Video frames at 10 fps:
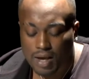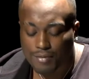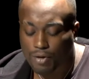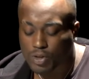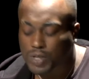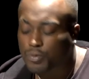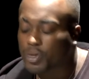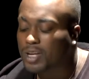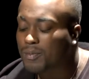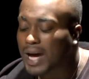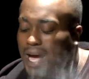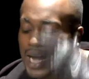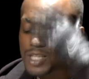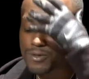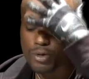Thoughts of running my
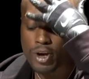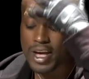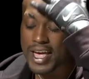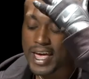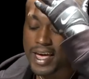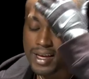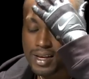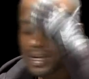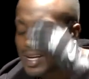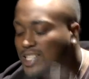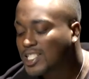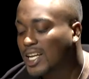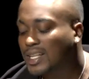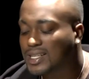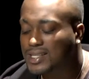hands through her hair,
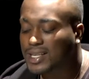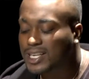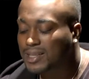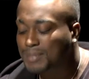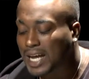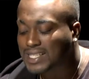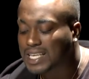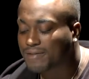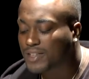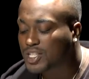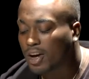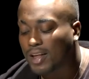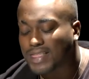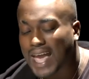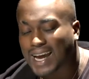gently sinking my teeth into her
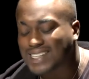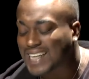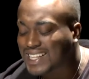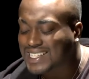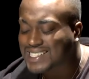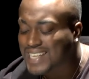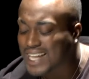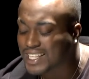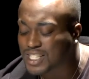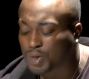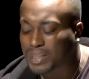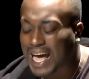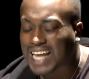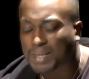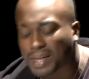neck as I descend into an
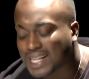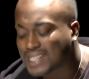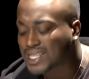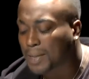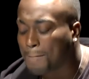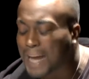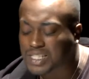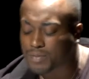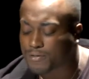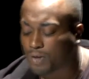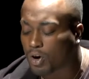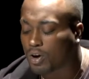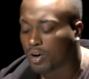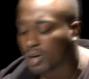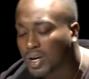animalistic mess before
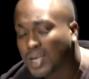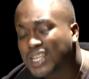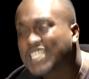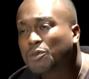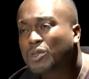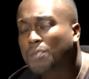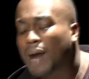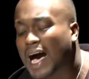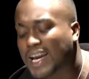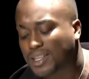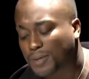her. She was mine.